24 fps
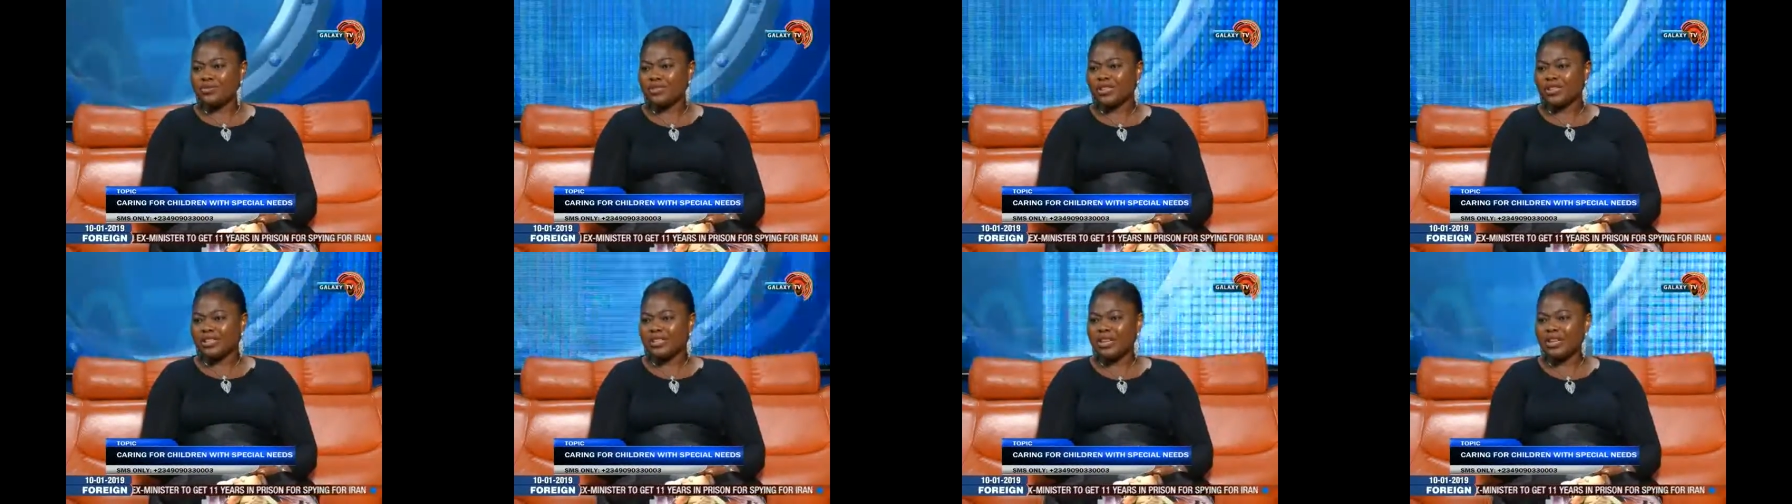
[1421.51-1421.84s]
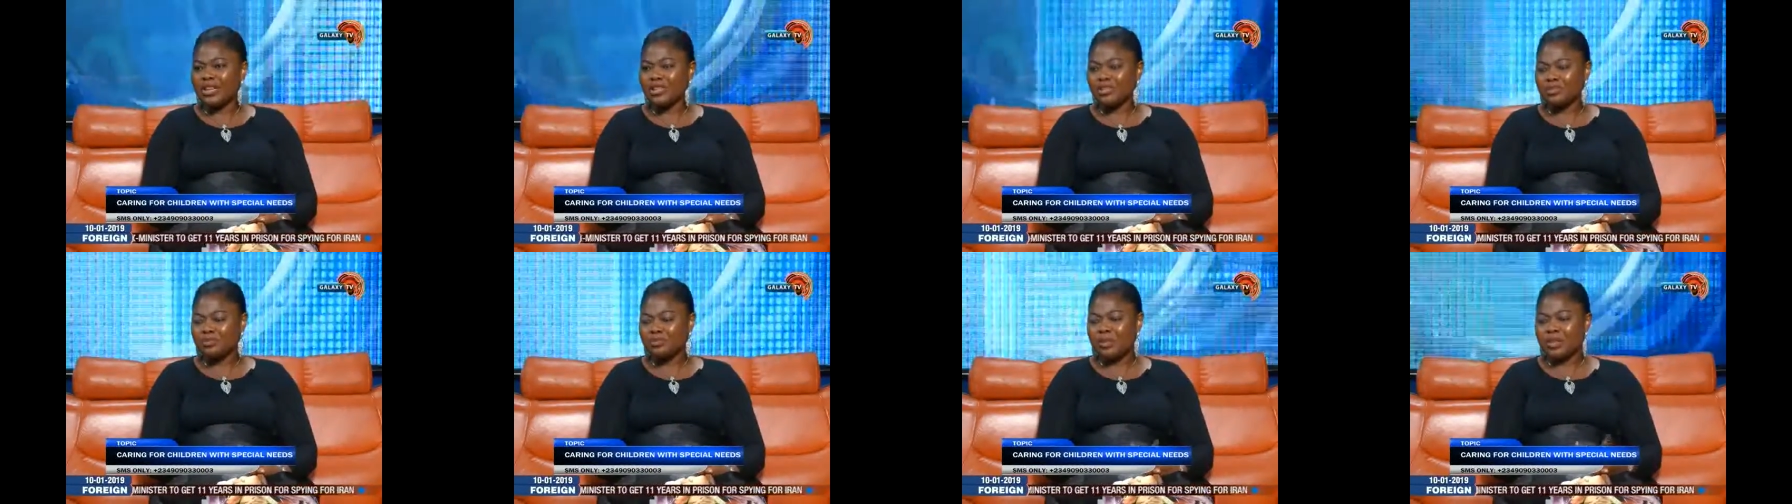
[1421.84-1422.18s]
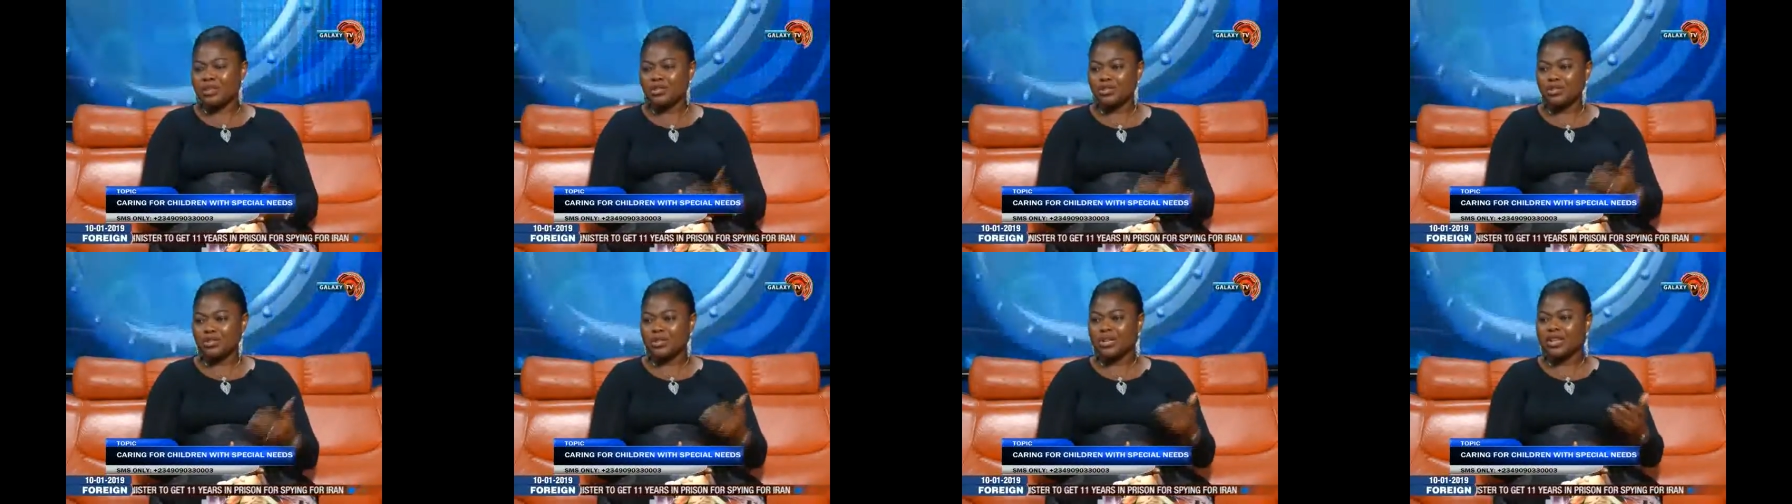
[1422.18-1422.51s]
a health
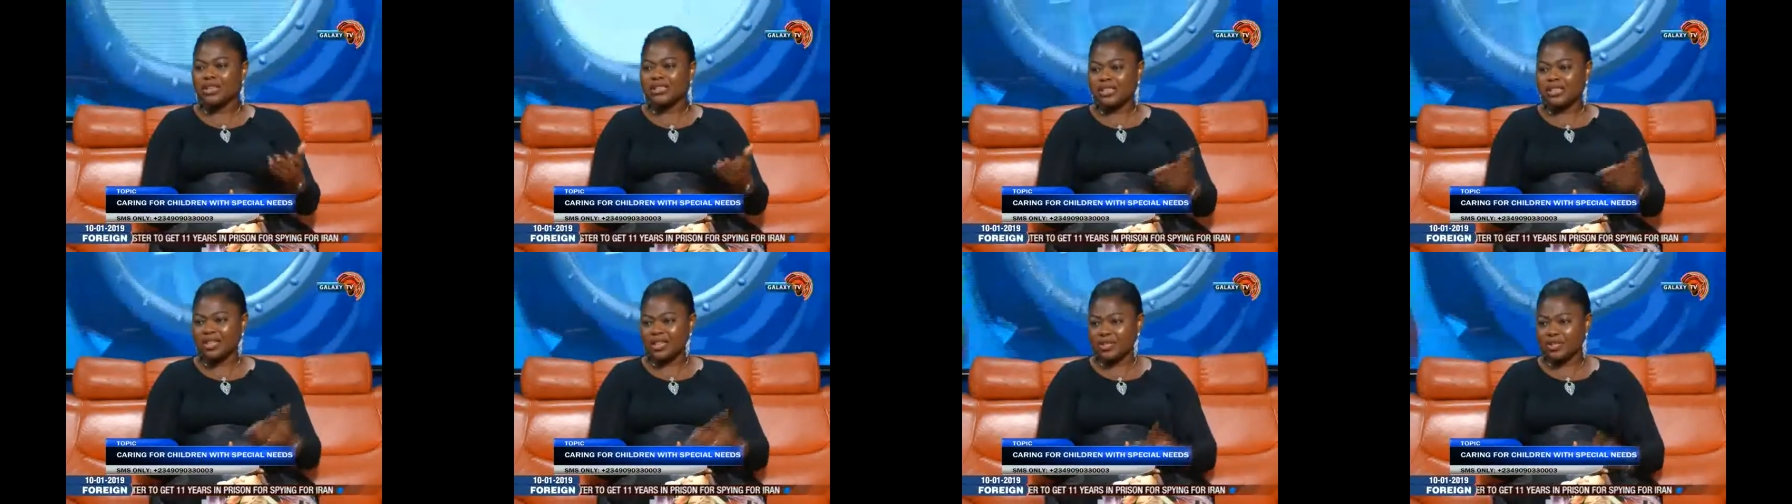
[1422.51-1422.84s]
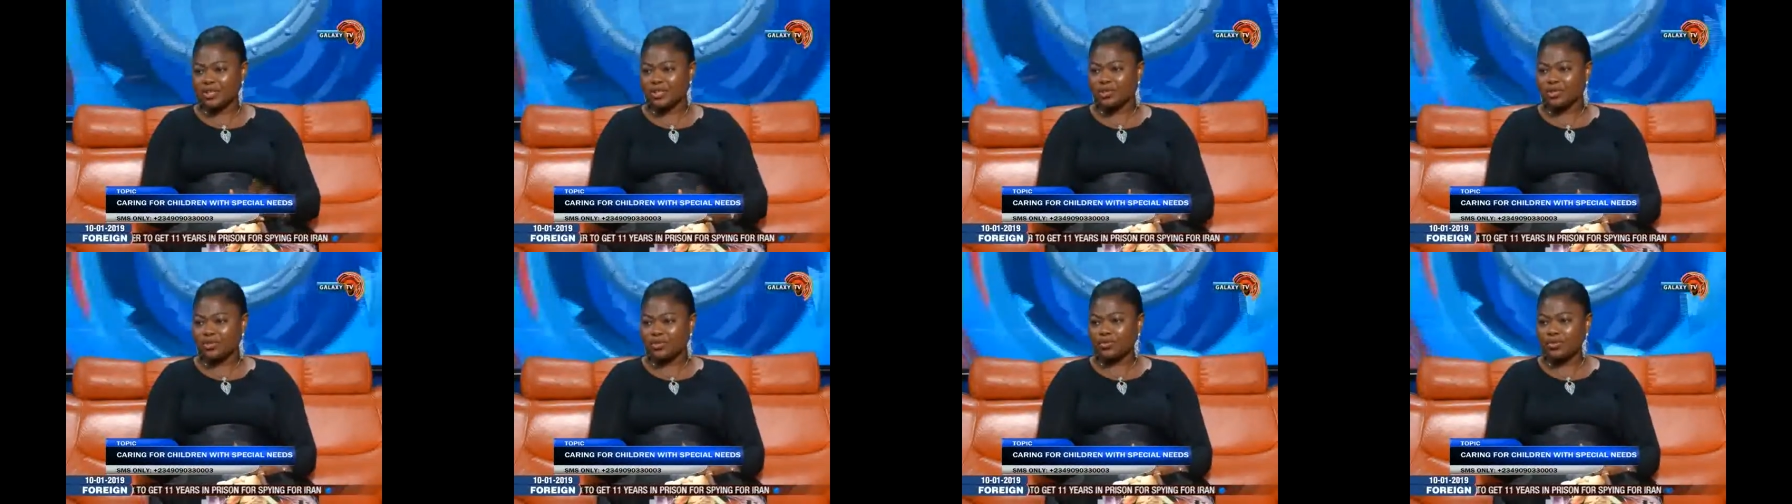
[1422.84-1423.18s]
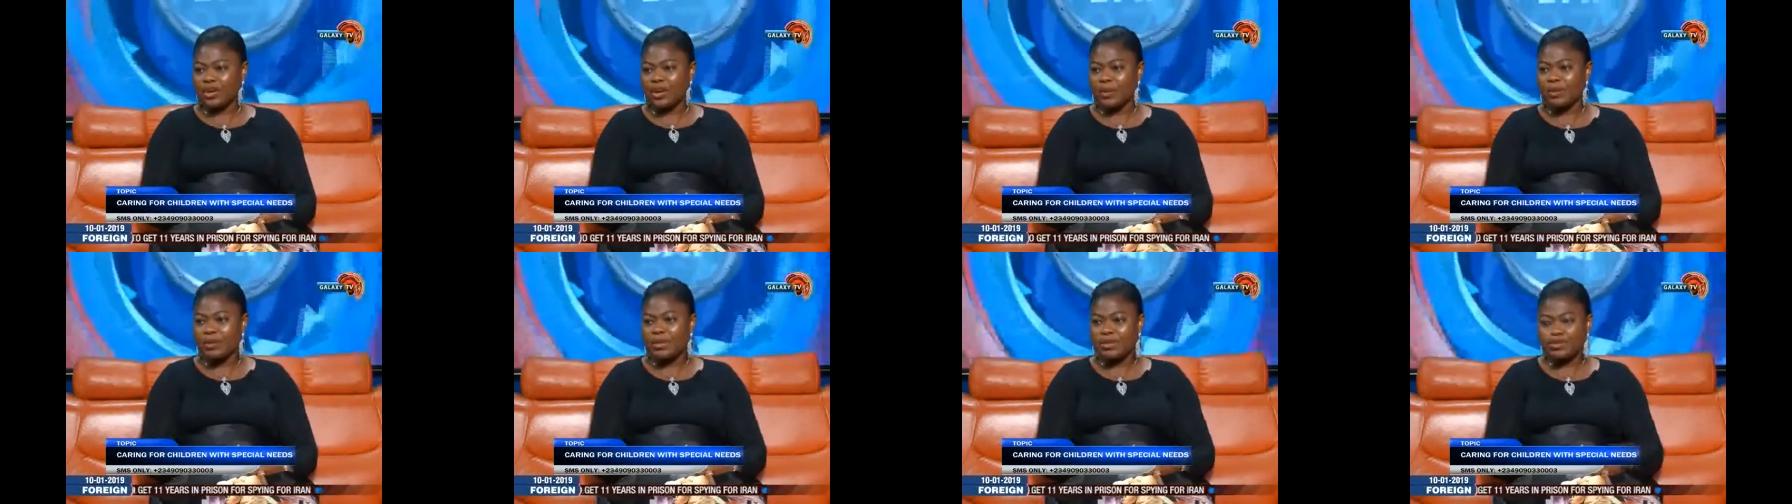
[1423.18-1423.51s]
practitioner attached to your
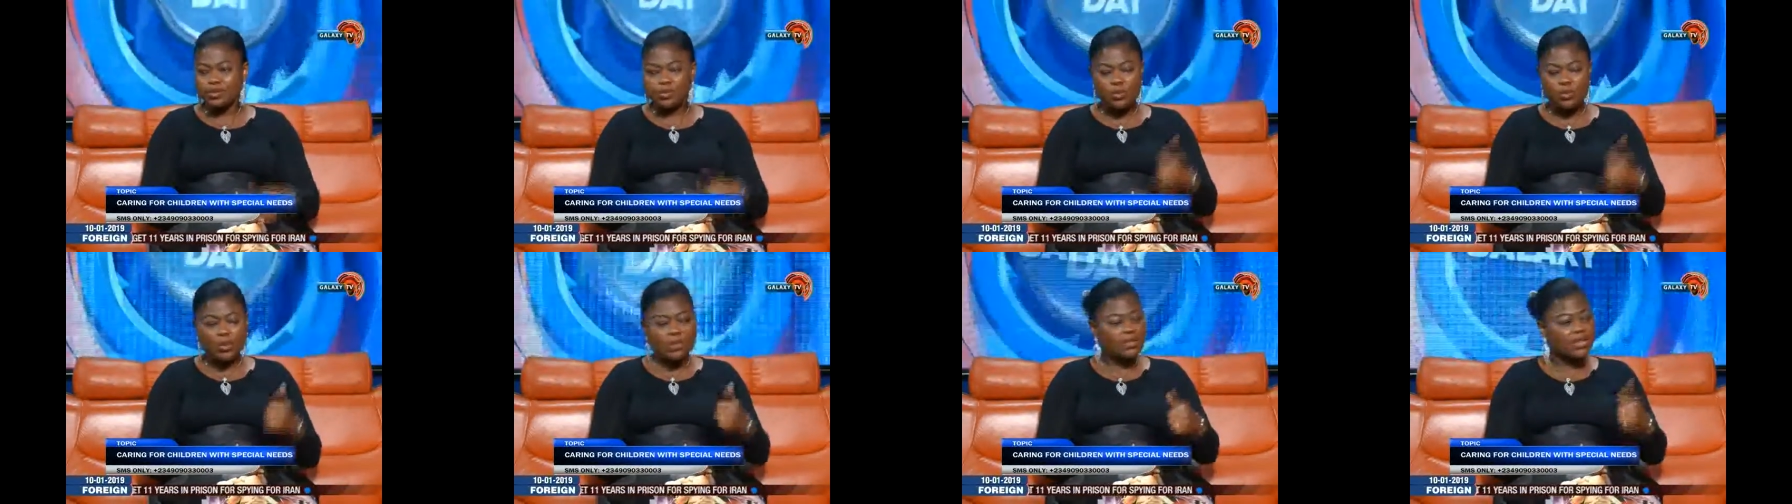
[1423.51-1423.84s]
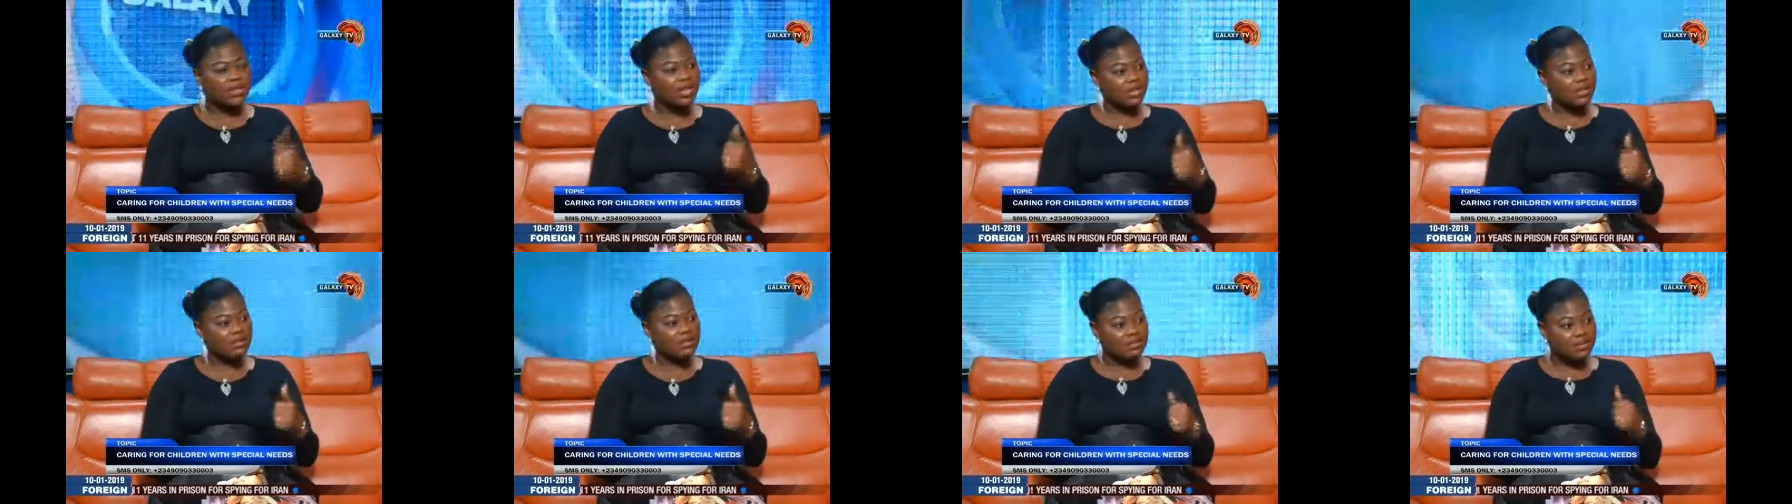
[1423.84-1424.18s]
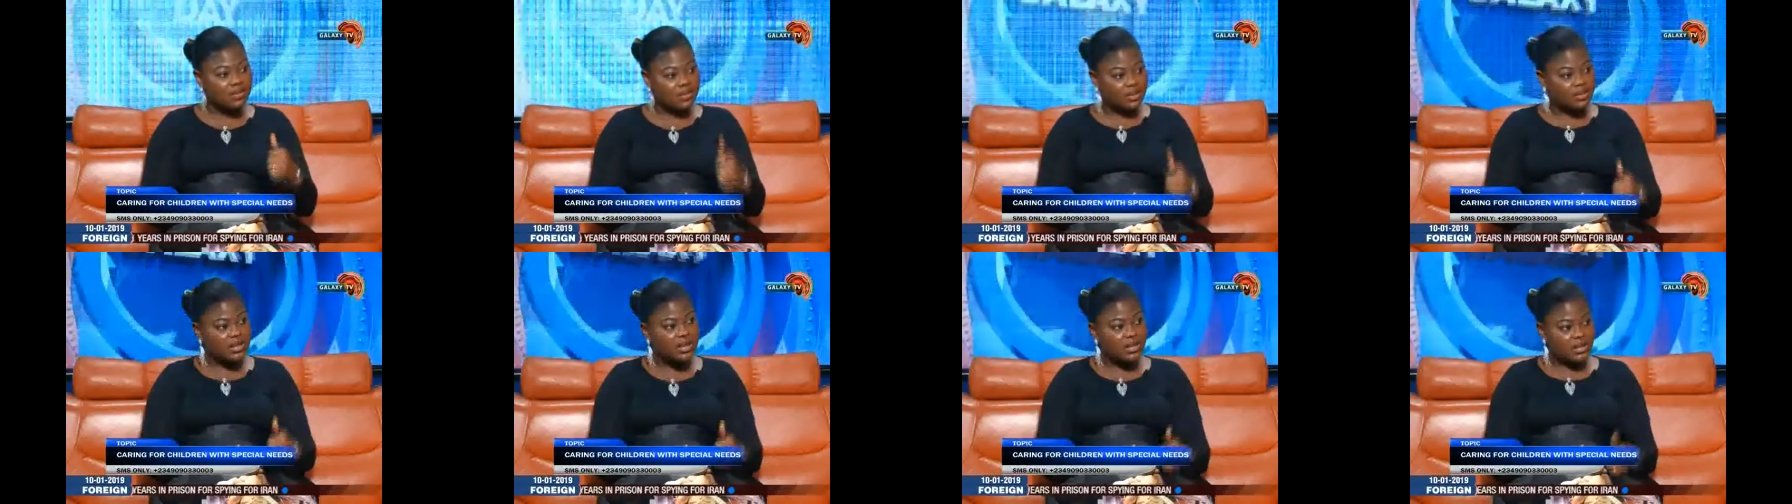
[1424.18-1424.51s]
family. So when there are
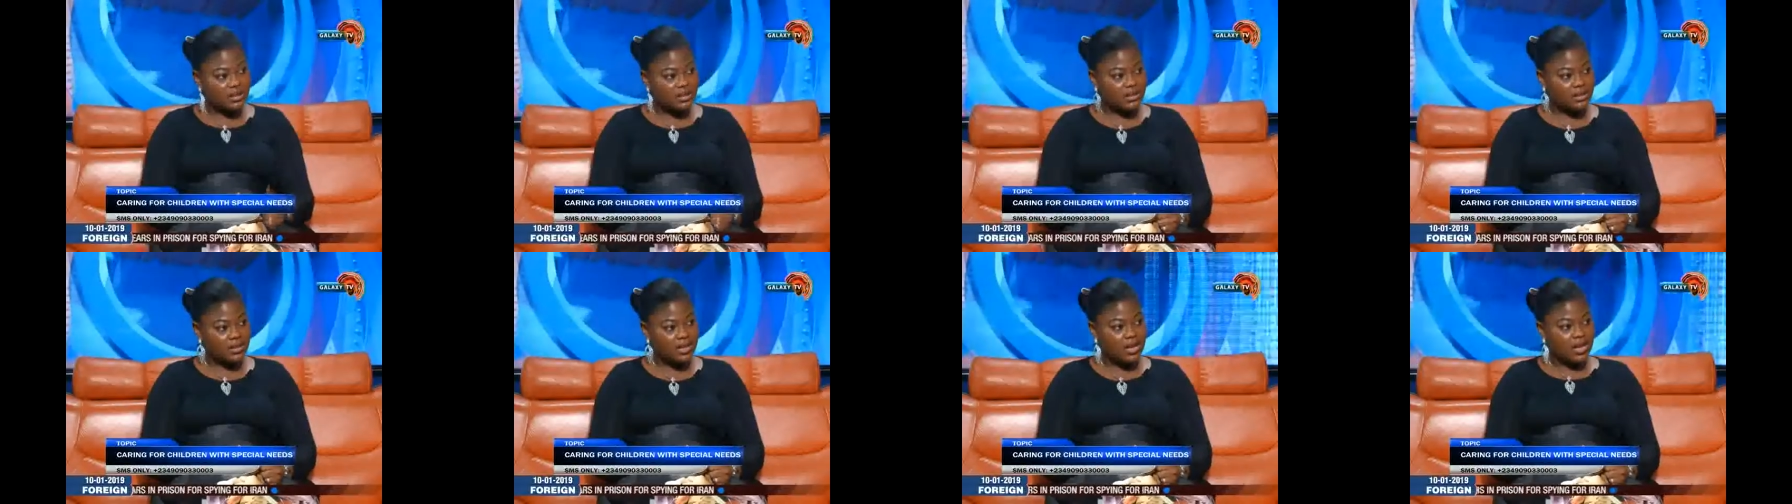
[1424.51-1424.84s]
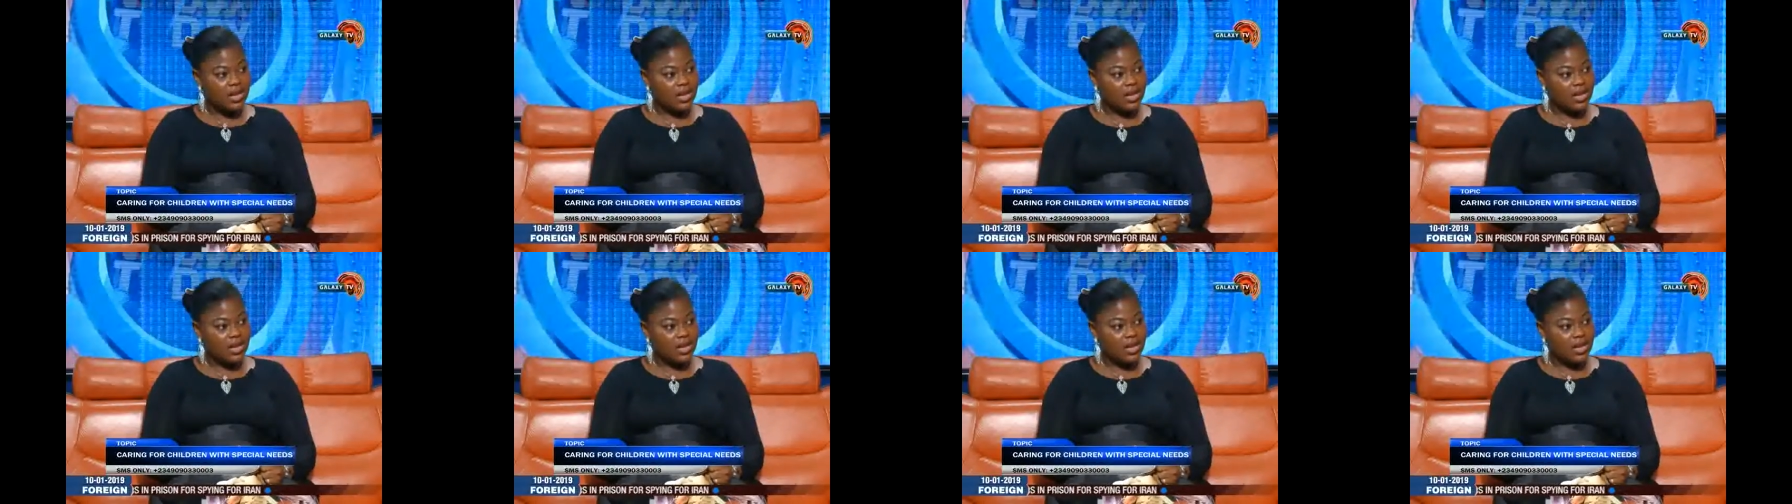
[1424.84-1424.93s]
concerns,